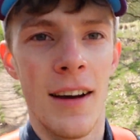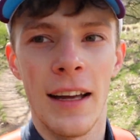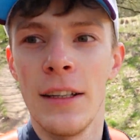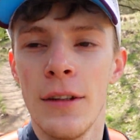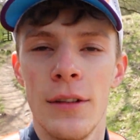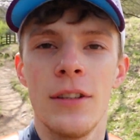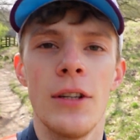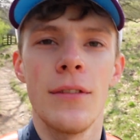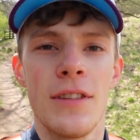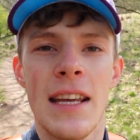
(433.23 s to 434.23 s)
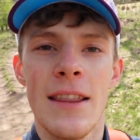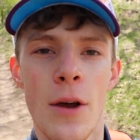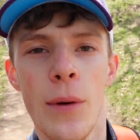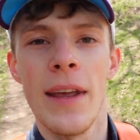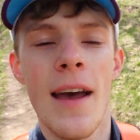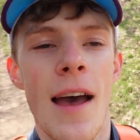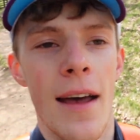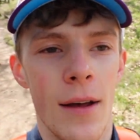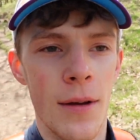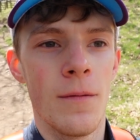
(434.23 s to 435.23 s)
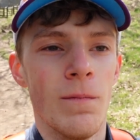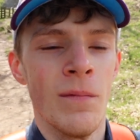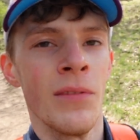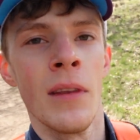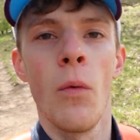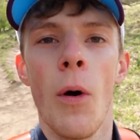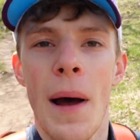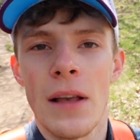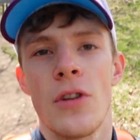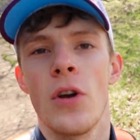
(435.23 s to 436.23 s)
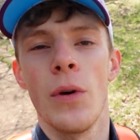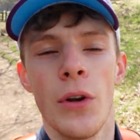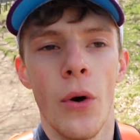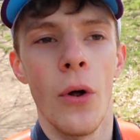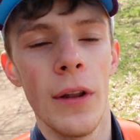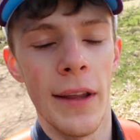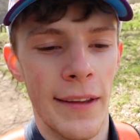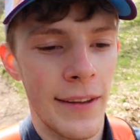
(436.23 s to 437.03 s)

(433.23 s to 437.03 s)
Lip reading: and you'll have seen that we walked past Errwood Hall